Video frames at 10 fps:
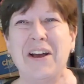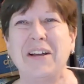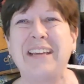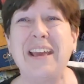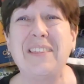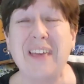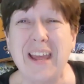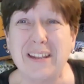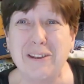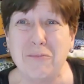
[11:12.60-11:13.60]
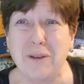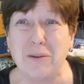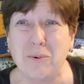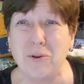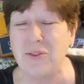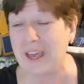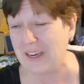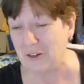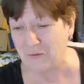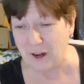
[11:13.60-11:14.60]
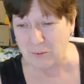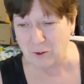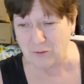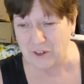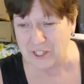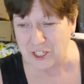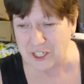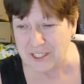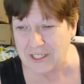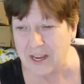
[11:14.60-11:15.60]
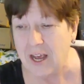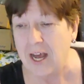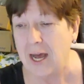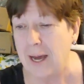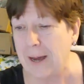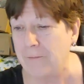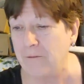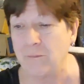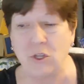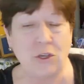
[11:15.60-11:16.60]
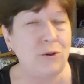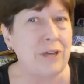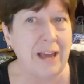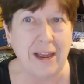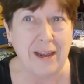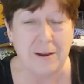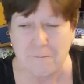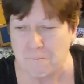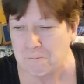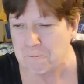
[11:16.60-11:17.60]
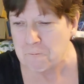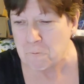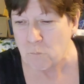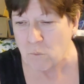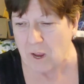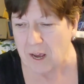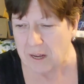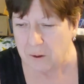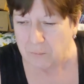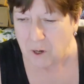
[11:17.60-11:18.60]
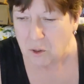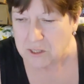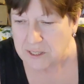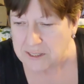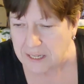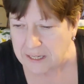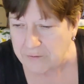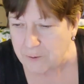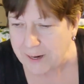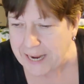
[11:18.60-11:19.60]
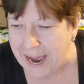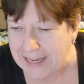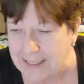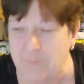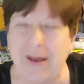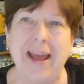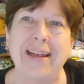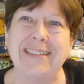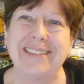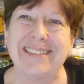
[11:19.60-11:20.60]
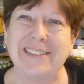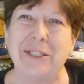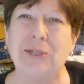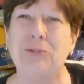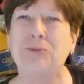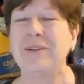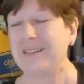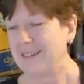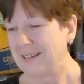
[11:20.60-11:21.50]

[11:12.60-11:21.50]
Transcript: okay, thank you, people. Thank you, Fiber Fidgets uh, from the UK. Um, oh, it says, I love to make hats and bags. So